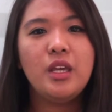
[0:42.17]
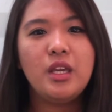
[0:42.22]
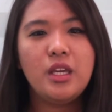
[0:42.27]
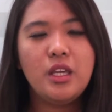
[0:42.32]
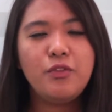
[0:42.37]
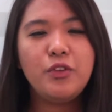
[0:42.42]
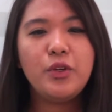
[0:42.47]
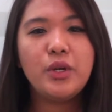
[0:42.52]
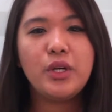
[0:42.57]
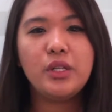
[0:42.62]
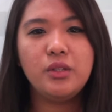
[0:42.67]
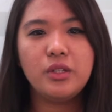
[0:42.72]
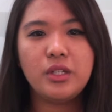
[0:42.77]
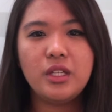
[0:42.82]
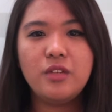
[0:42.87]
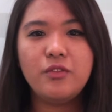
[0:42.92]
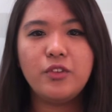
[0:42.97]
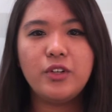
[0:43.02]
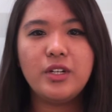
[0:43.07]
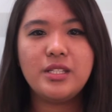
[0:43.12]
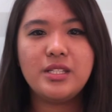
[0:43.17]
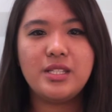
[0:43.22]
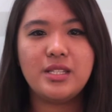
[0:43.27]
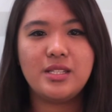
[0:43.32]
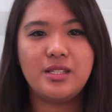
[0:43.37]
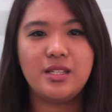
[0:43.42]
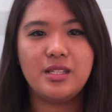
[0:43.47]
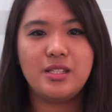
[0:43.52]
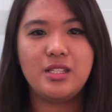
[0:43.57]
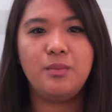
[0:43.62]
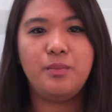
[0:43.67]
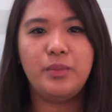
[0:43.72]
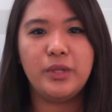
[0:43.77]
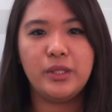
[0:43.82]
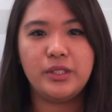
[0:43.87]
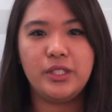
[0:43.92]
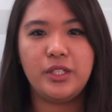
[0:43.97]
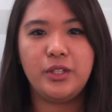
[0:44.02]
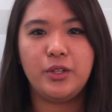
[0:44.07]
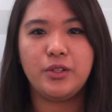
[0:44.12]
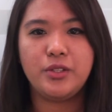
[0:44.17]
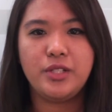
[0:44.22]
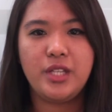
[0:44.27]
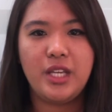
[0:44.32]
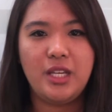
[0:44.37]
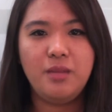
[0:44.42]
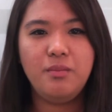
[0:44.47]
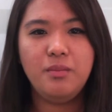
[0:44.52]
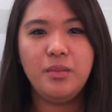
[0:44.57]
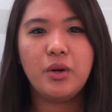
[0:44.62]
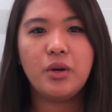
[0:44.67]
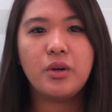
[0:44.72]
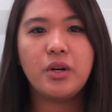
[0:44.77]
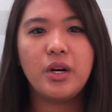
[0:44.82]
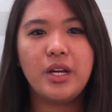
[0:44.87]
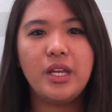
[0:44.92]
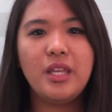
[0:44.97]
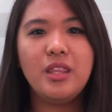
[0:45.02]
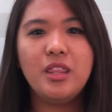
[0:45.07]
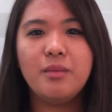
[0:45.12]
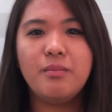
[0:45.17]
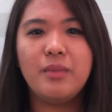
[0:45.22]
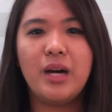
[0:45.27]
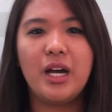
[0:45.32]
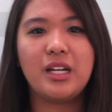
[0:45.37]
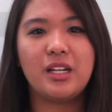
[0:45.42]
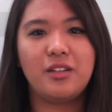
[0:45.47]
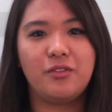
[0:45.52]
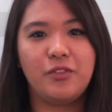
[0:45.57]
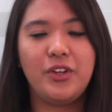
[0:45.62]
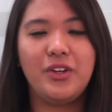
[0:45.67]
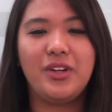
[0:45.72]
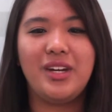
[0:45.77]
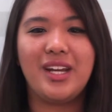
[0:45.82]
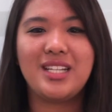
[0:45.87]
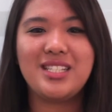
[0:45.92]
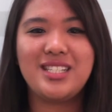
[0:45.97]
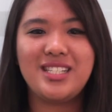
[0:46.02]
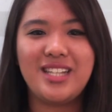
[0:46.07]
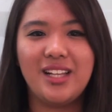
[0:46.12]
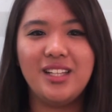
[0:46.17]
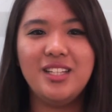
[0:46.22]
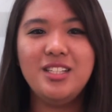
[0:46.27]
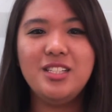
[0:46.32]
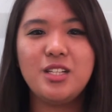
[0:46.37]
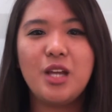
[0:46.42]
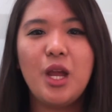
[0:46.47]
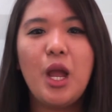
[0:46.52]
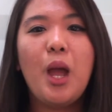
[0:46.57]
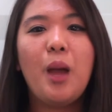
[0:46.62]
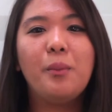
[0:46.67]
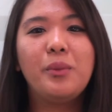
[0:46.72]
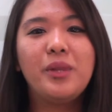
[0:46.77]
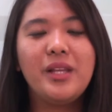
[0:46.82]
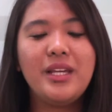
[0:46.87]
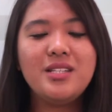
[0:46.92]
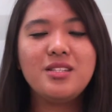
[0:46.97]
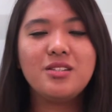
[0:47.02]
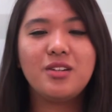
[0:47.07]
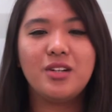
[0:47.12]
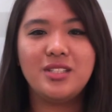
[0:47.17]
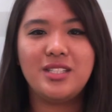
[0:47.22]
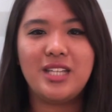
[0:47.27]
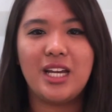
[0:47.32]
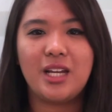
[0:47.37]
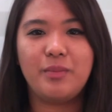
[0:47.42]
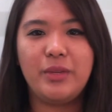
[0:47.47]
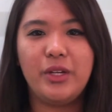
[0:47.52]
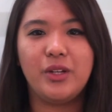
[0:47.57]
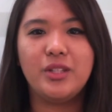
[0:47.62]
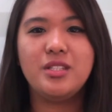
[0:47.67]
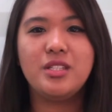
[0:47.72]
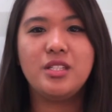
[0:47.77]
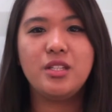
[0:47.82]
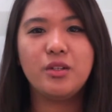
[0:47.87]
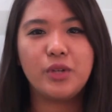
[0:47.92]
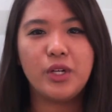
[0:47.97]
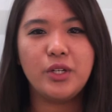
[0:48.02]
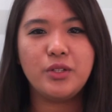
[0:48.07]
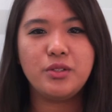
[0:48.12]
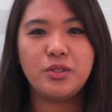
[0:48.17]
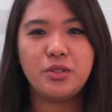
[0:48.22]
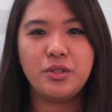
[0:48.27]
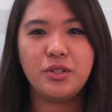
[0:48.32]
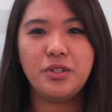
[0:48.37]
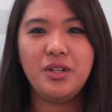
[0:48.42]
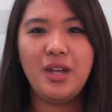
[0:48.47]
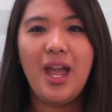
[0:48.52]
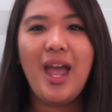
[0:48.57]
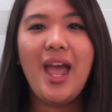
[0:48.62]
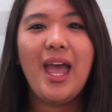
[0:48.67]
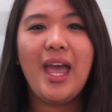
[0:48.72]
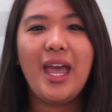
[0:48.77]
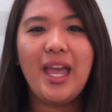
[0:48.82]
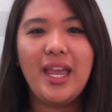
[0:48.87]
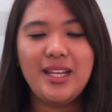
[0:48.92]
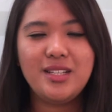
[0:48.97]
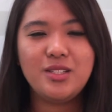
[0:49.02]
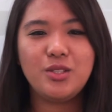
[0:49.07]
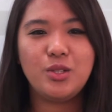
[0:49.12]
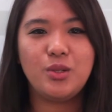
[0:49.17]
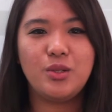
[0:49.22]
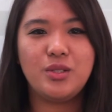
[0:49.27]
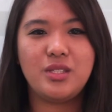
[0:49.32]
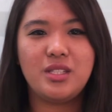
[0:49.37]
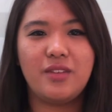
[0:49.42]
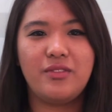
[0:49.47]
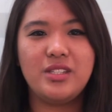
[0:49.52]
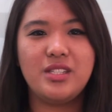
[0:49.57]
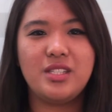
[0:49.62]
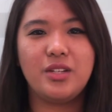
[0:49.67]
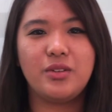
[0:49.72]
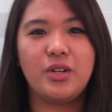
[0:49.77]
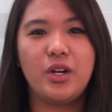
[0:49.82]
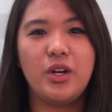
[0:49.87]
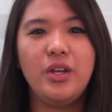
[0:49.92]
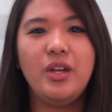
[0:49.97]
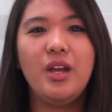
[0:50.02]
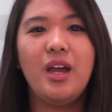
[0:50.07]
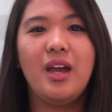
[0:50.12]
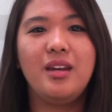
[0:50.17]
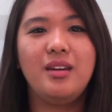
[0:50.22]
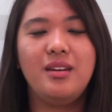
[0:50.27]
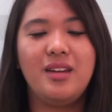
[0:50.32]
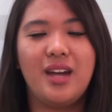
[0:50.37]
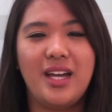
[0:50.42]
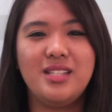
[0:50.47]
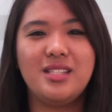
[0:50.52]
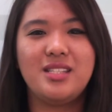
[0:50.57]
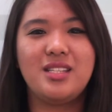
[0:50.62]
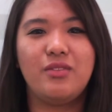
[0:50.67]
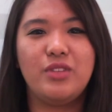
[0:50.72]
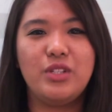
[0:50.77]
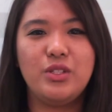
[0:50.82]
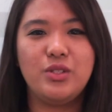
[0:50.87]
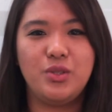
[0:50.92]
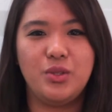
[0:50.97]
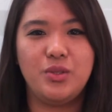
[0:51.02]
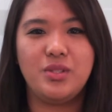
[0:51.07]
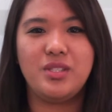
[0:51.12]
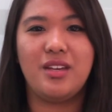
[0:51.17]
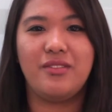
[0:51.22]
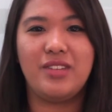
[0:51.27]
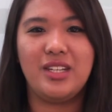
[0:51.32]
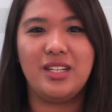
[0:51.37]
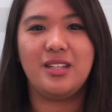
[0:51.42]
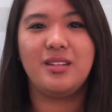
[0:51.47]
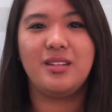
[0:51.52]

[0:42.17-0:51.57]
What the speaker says: If you are looking for assistance in building your team or are in the market for your next challenge, please contact me on 02-8270-9727.